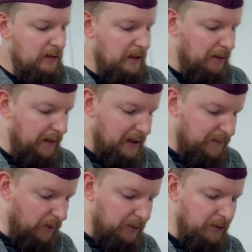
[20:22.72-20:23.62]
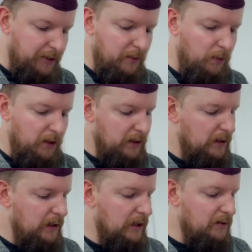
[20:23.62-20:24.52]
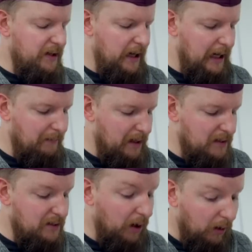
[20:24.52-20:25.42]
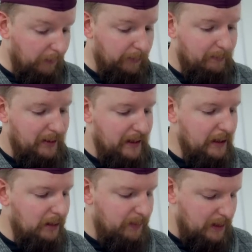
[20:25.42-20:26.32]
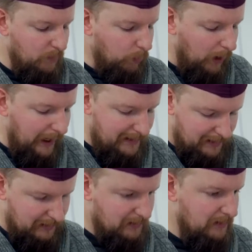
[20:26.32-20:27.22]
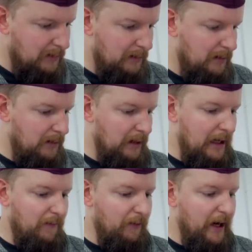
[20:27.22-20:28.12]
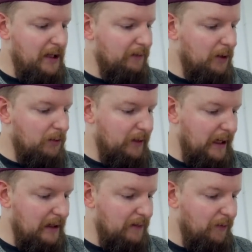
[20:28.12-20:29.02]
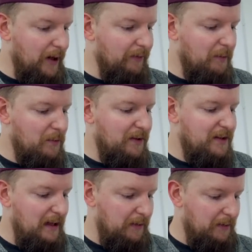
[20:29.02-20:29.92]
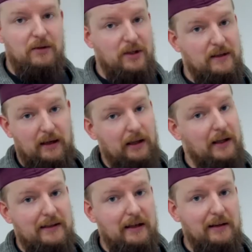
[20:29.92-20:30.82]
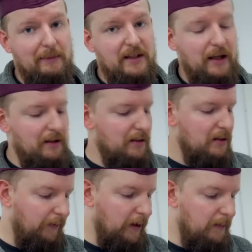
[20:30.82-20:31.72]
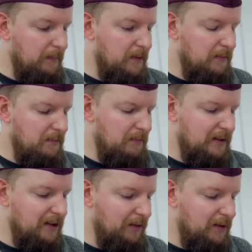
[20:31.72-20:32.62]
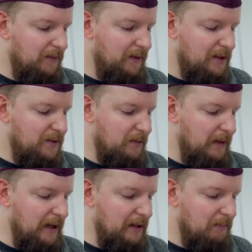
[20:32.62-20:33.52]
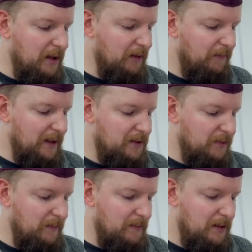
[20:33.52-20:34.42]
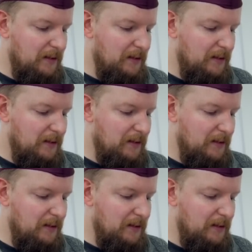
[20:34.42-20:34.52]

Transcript: and thanks for all your good work Here's a handmade doll for Penelope. What? And a variety of local candy for everyone with teeth. She's got a lot of teeth, let me tell you. From Matilda Vikstrom and Emil Vikstrom.